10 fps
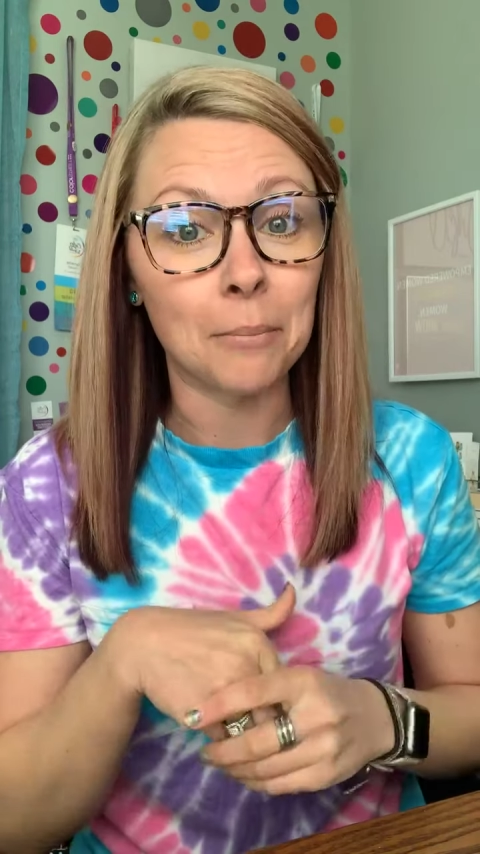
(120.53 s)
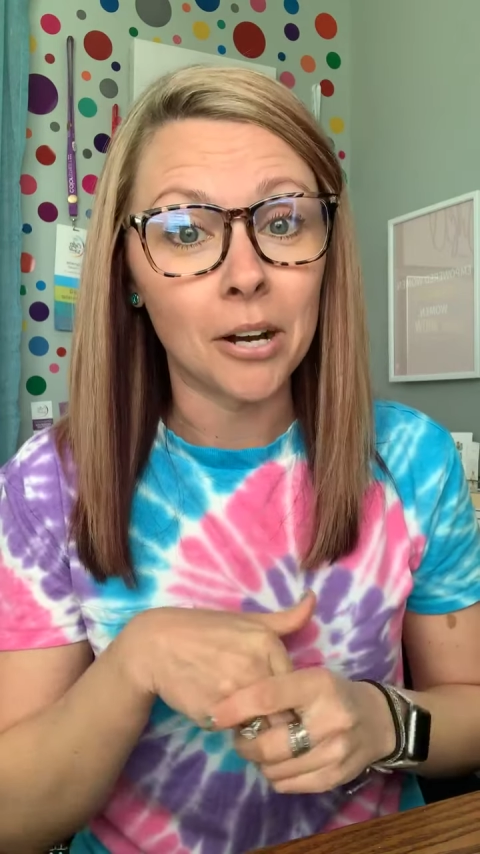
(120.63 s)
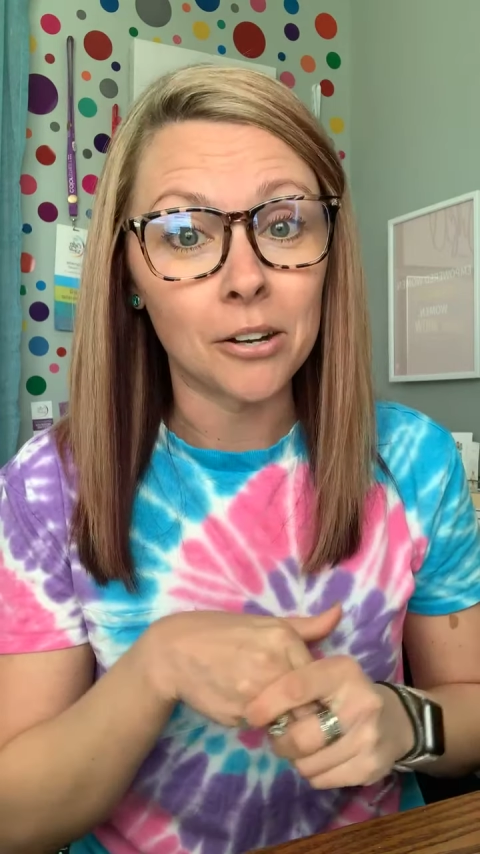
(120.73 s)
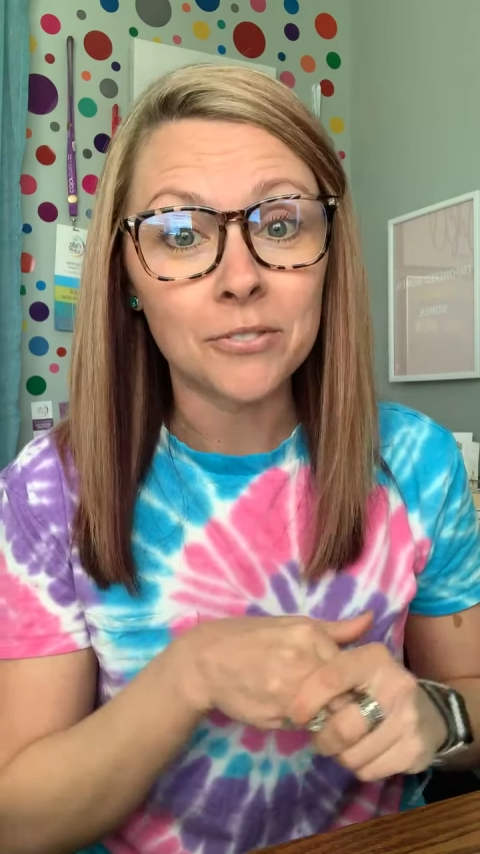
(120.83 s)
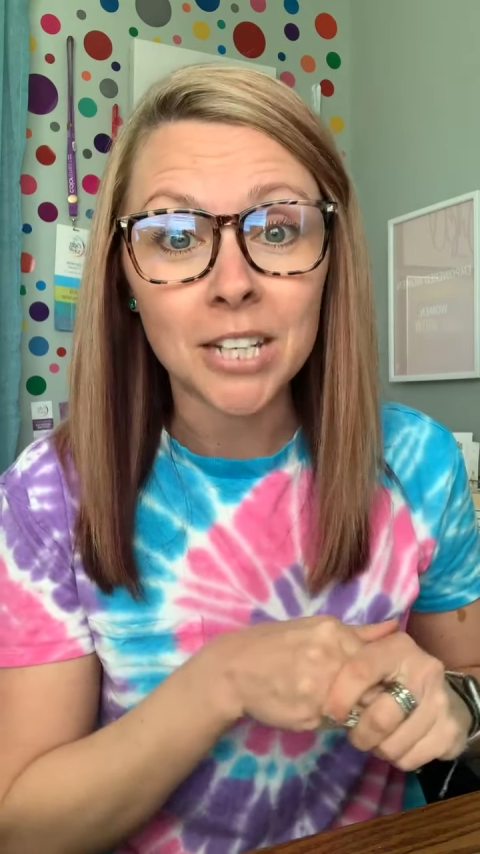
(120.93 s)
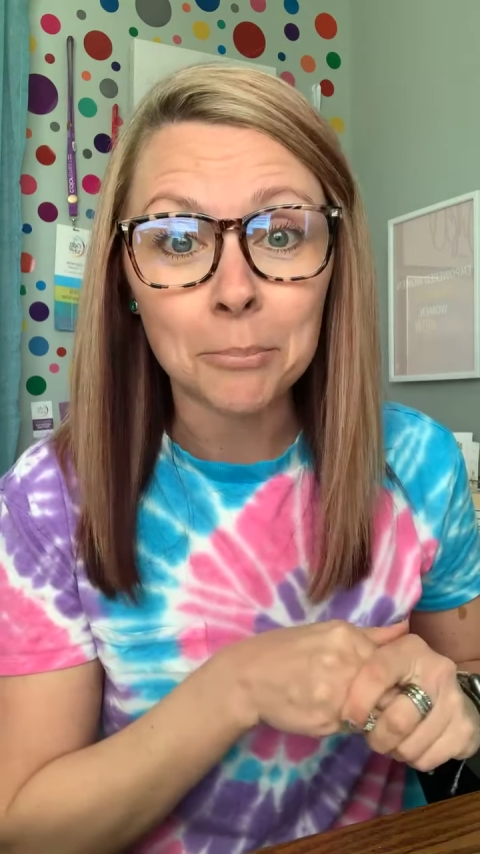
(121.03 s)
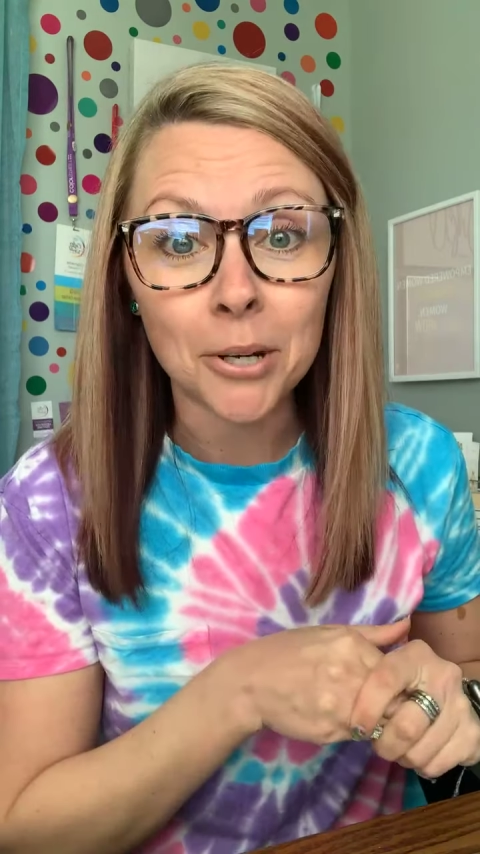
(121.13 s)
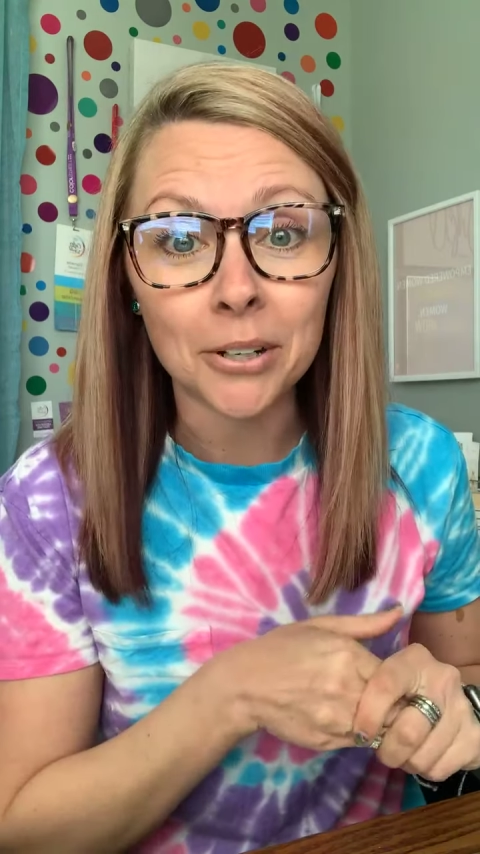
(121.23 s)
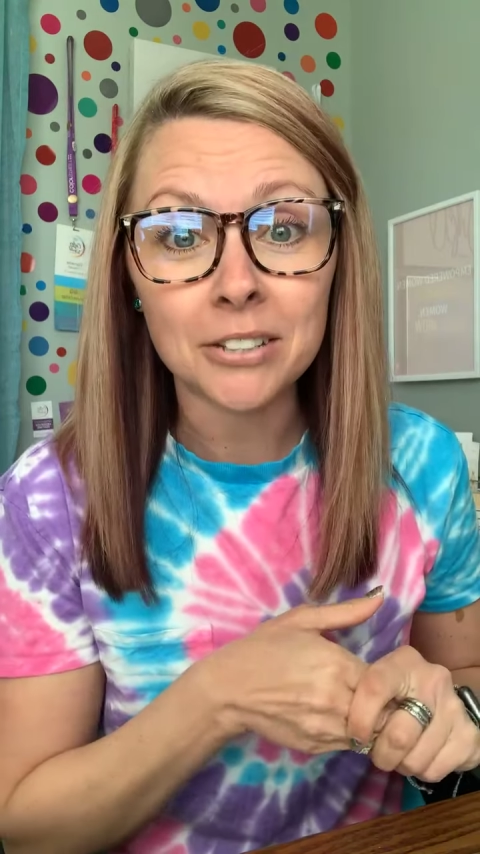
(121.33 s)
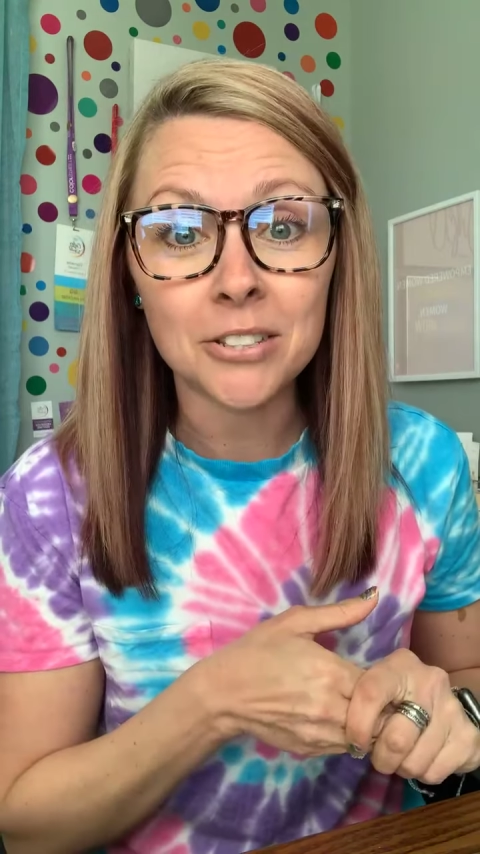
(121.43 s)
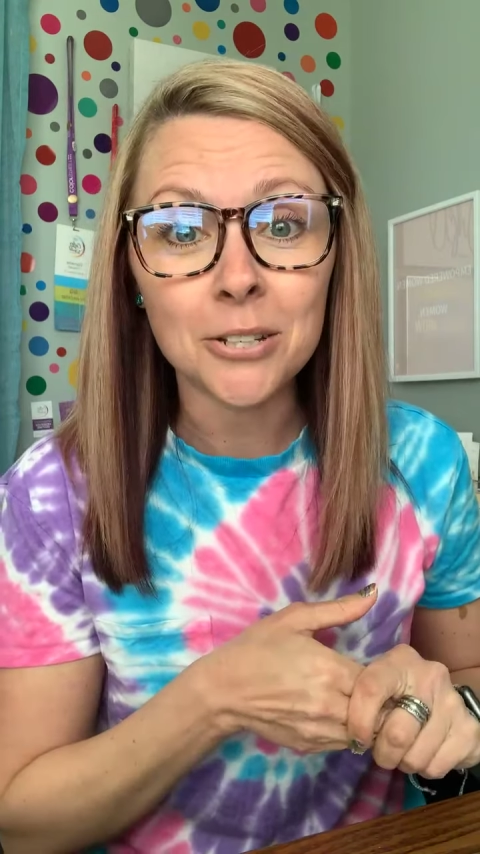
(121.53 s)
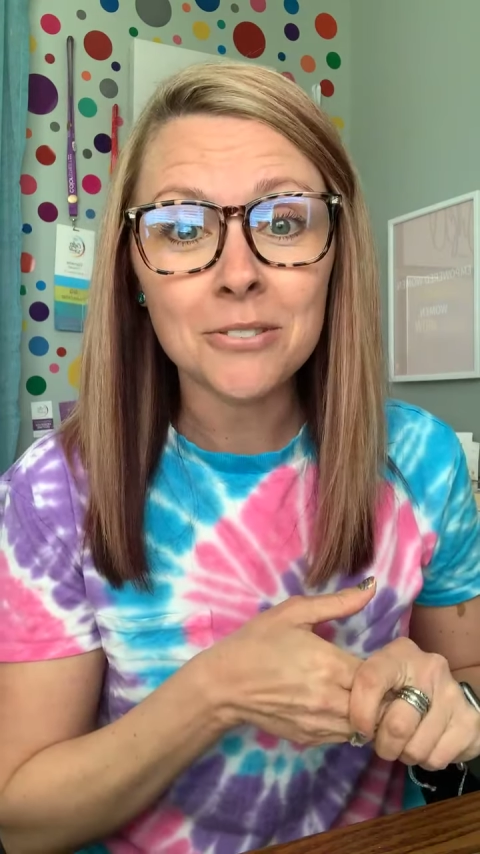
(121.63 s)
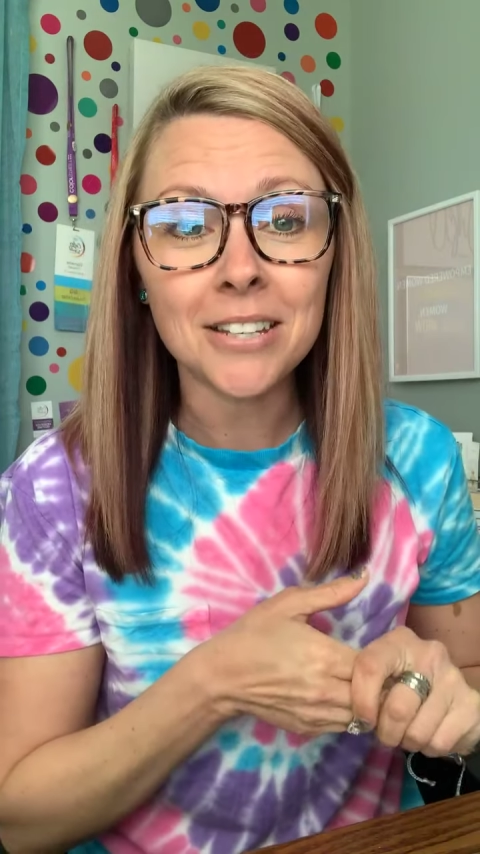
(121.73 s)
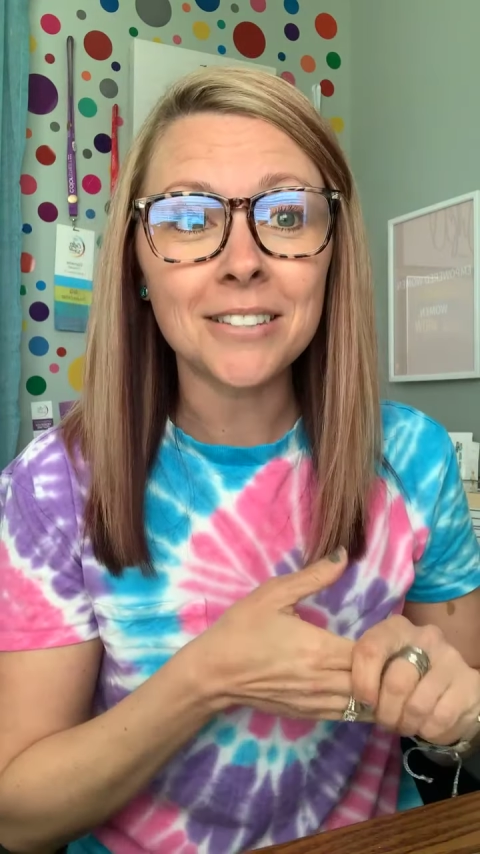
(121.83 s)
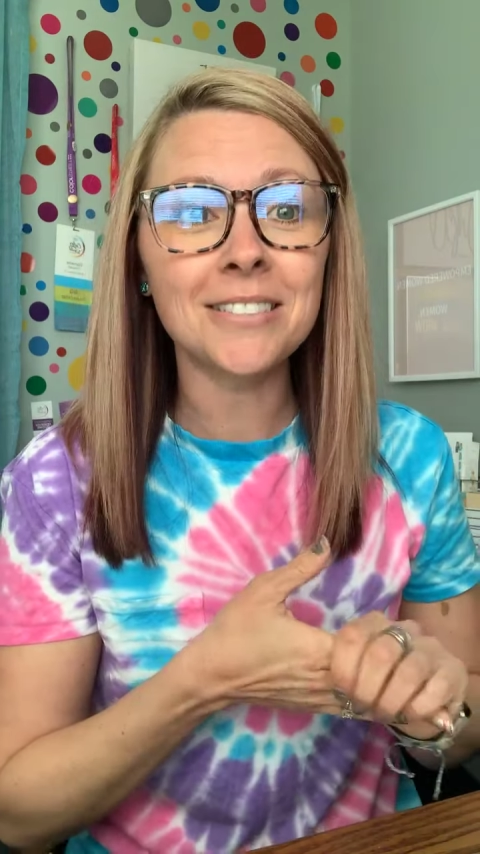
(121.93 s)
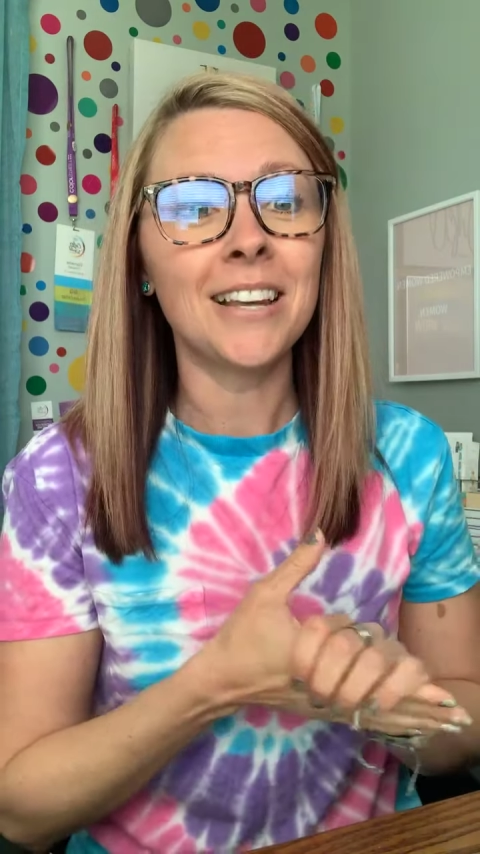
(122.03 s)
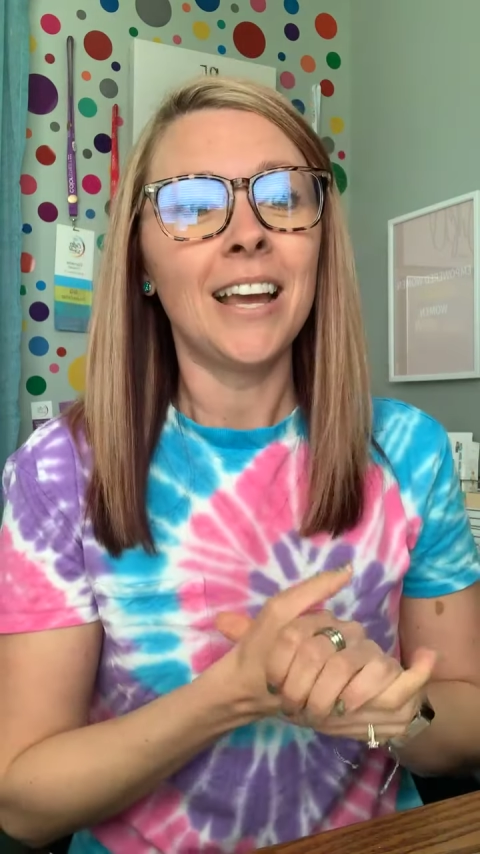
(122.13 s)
of Team No Excuses,